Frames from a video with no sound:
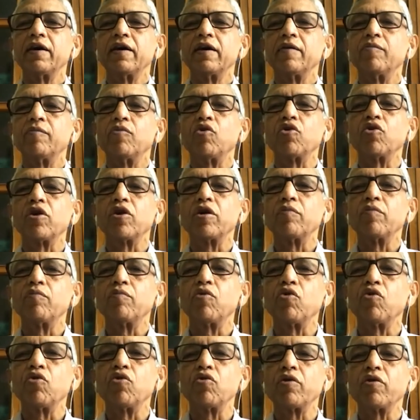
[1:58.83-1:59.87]
more and
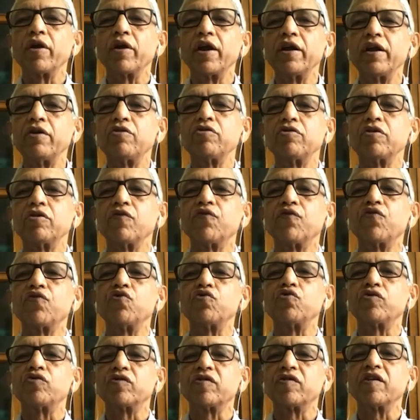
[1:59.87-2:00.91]
more into the
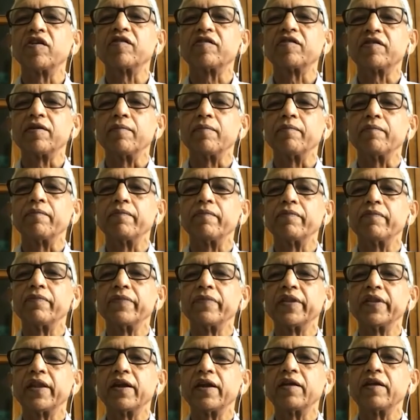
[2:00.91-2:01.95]
food system.
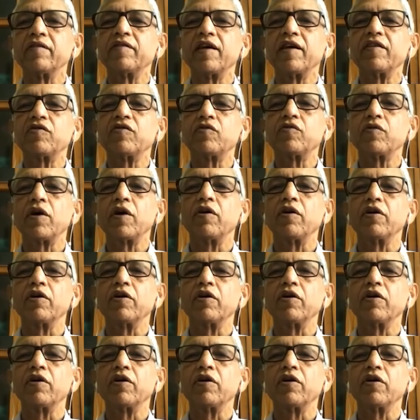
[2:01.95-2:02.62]
That is, as our